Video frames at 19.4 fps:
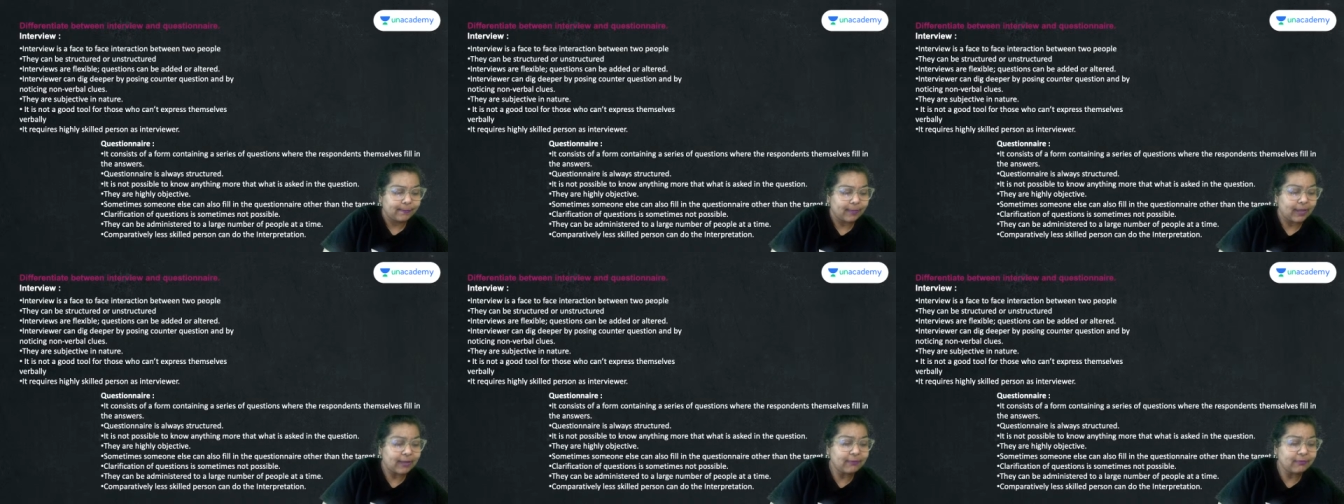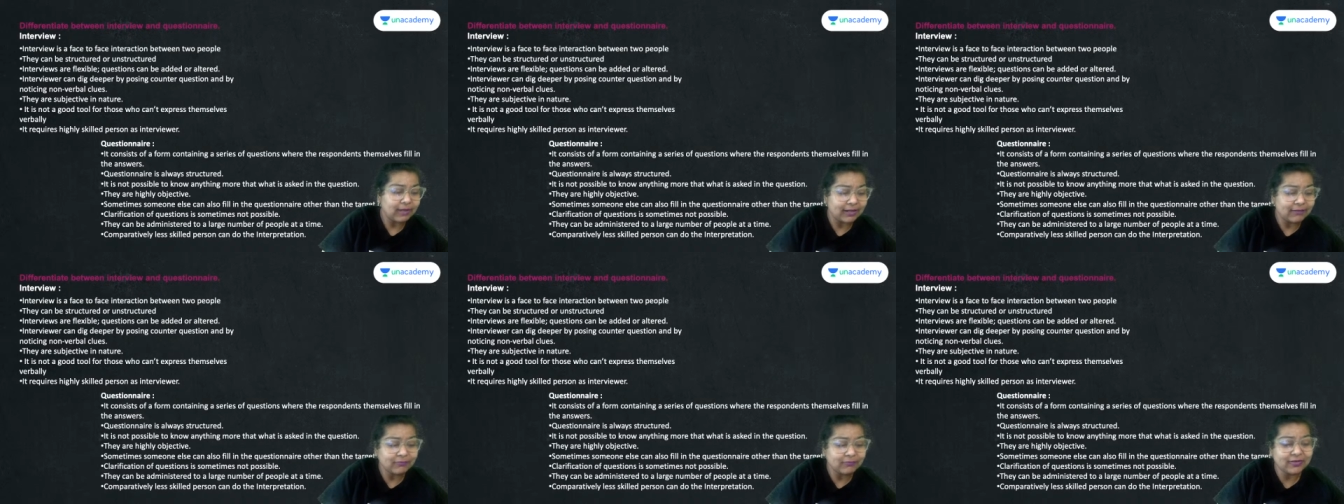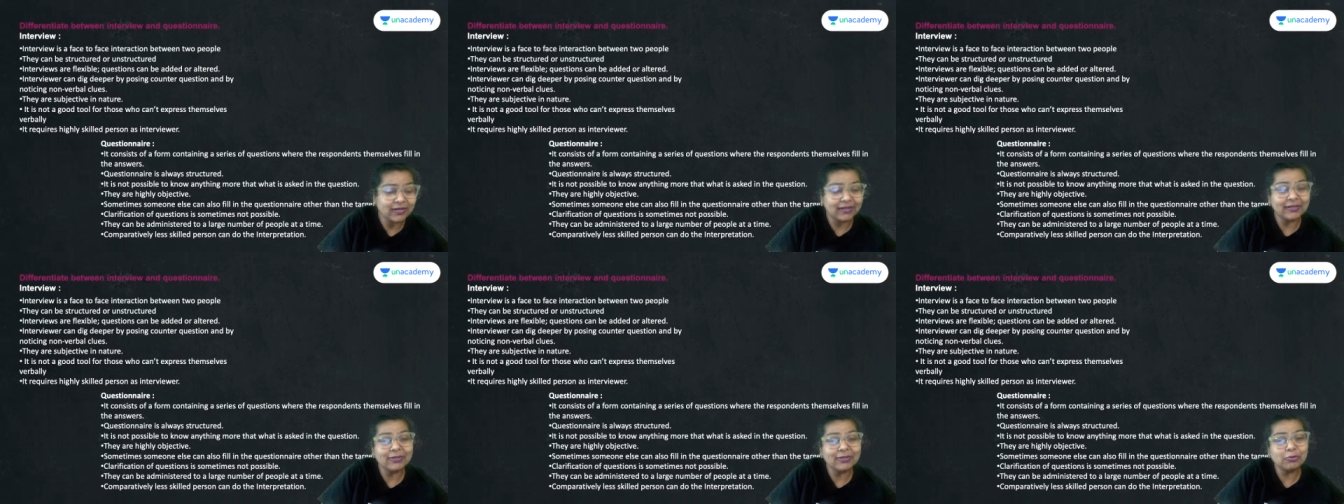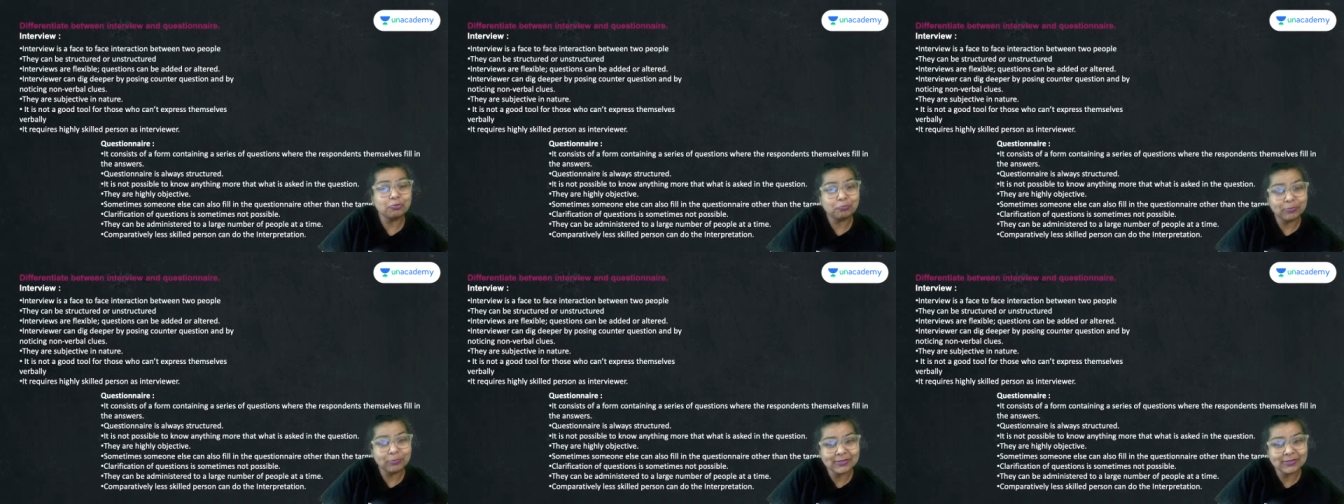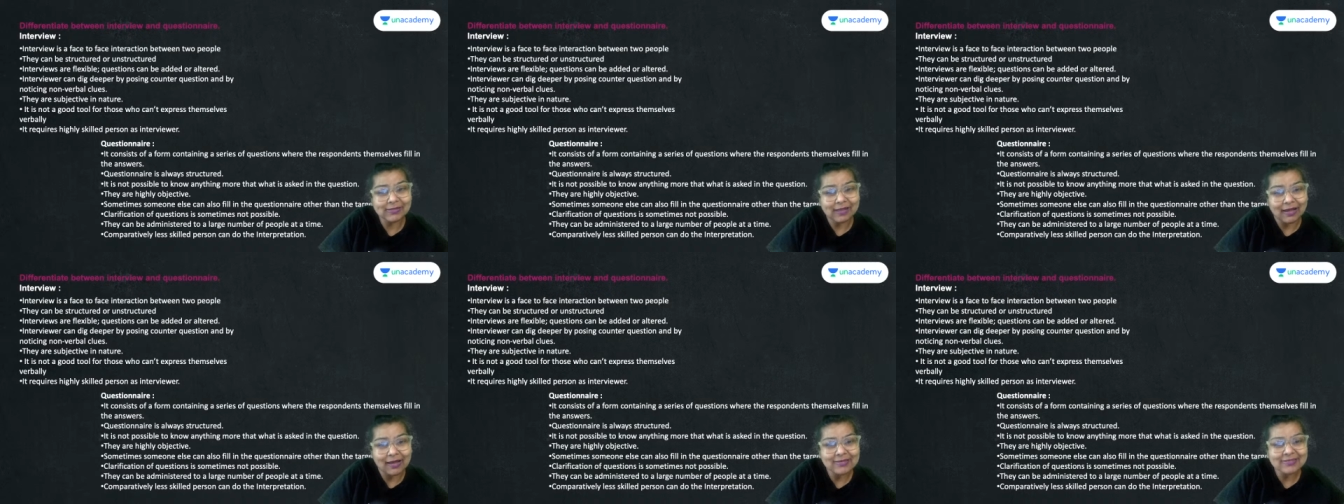I'm telling you, please
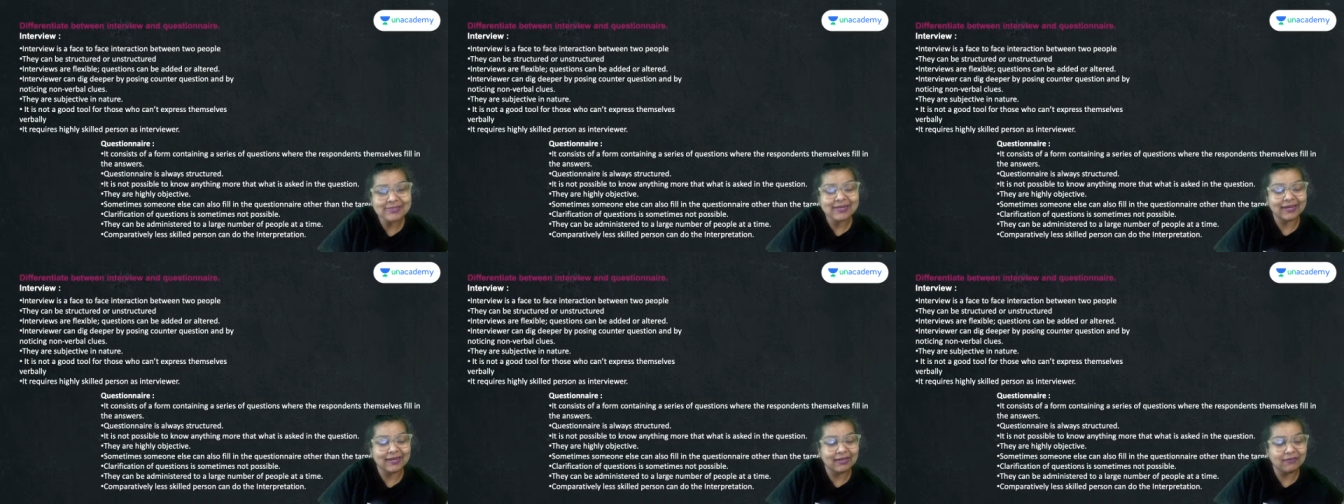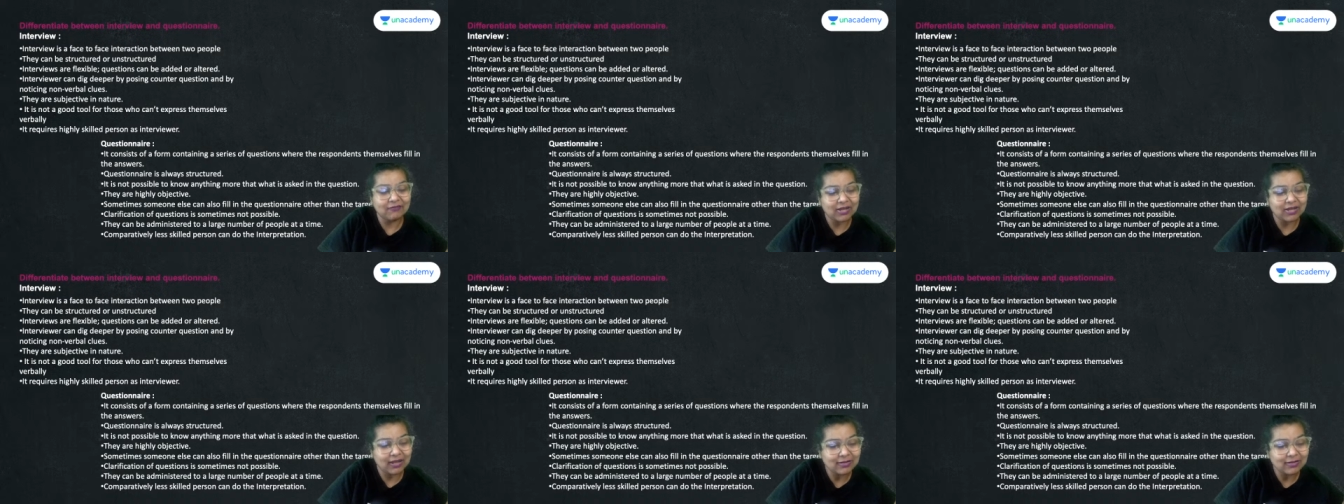ask and I will